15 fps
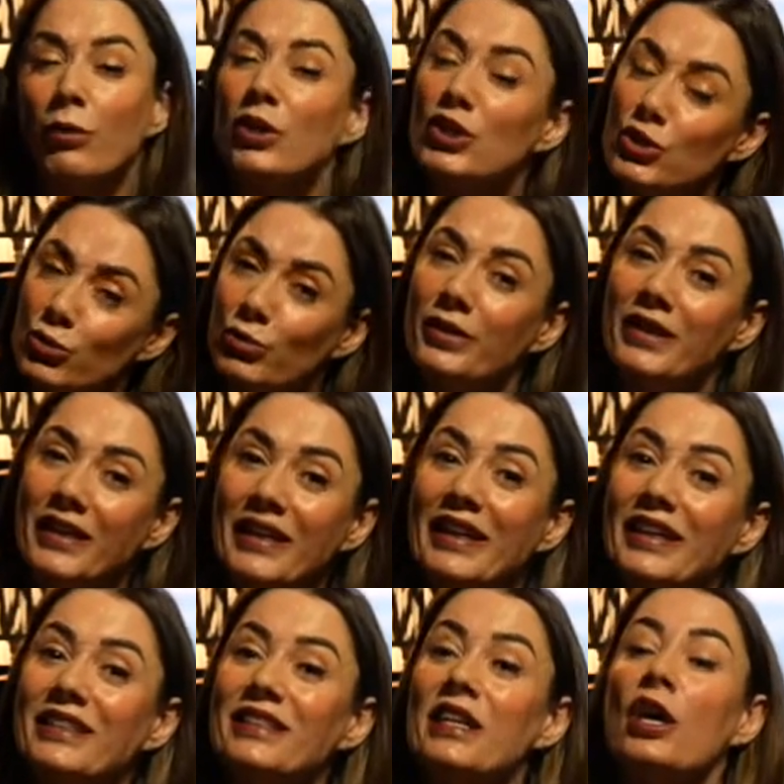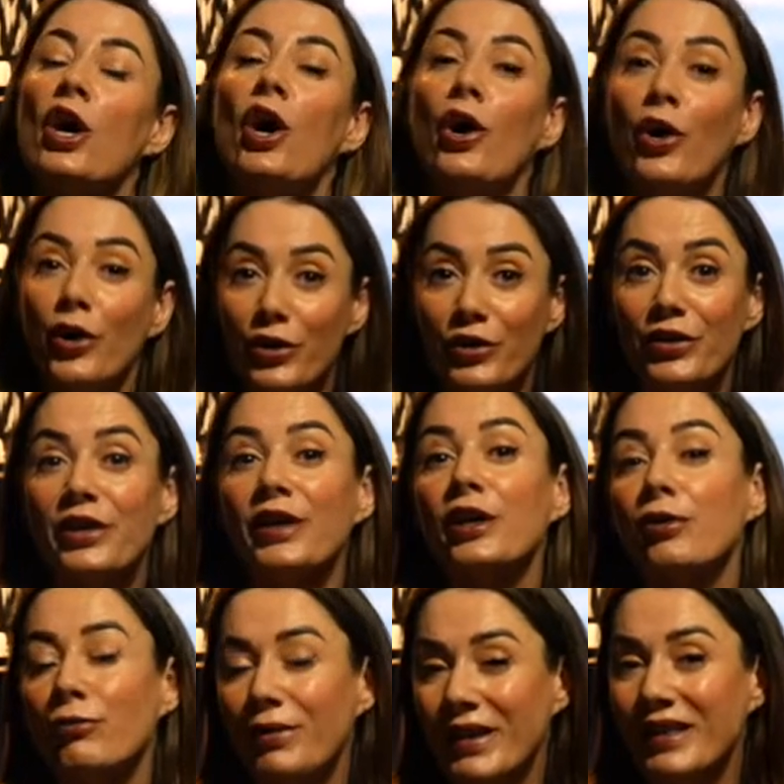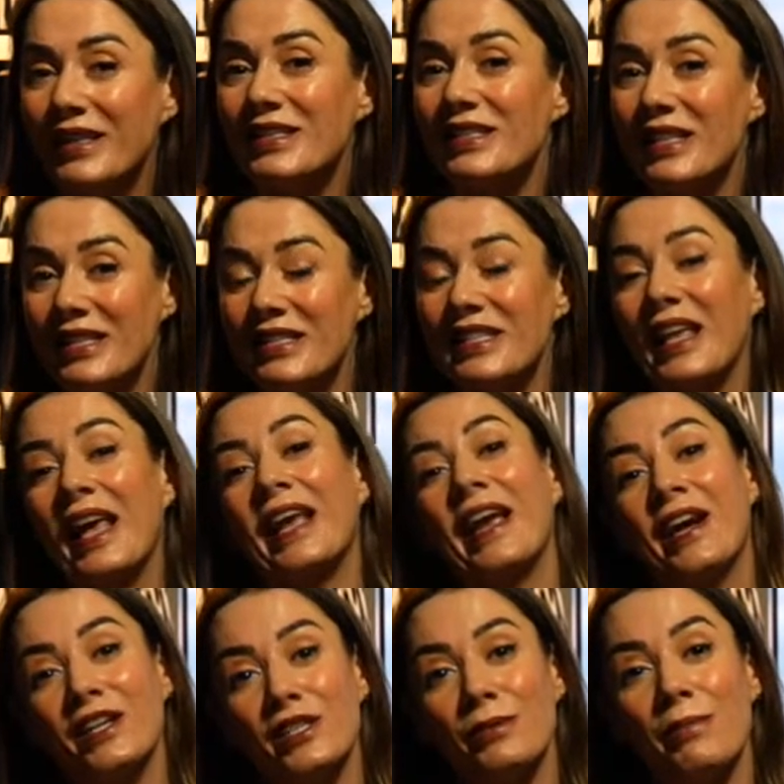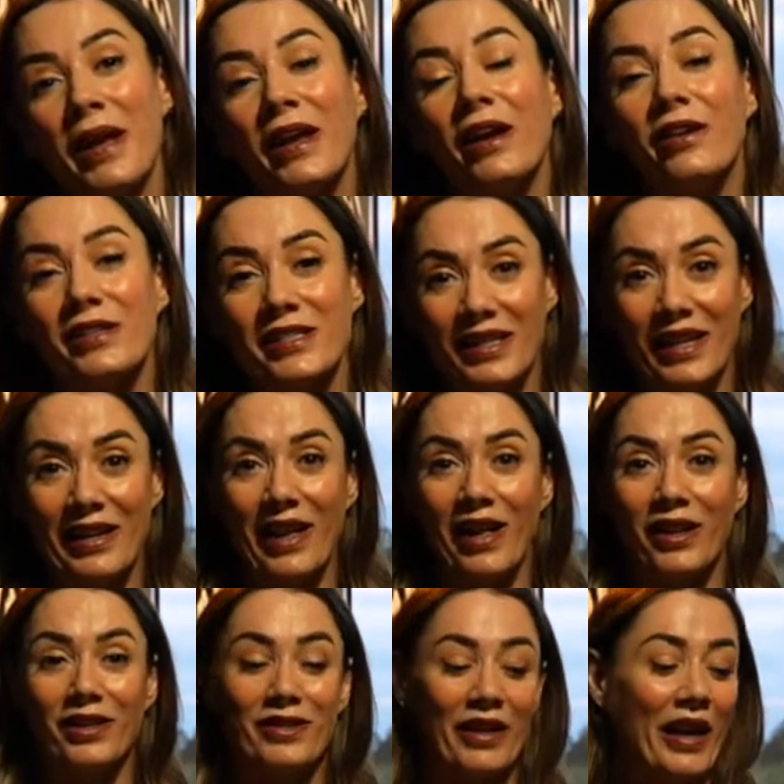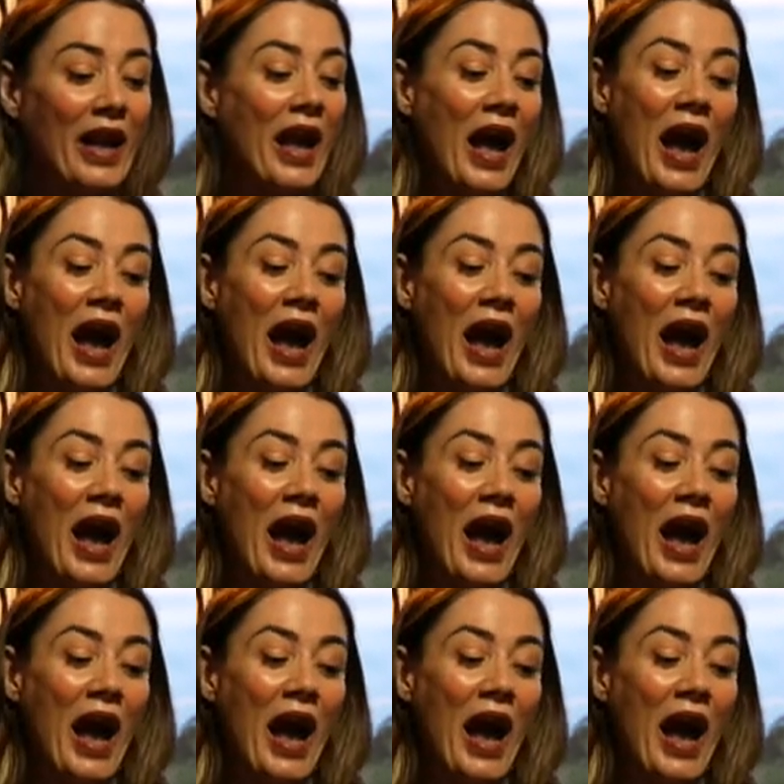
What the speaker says: We do need other ingredients in skincare to make our skin healthy.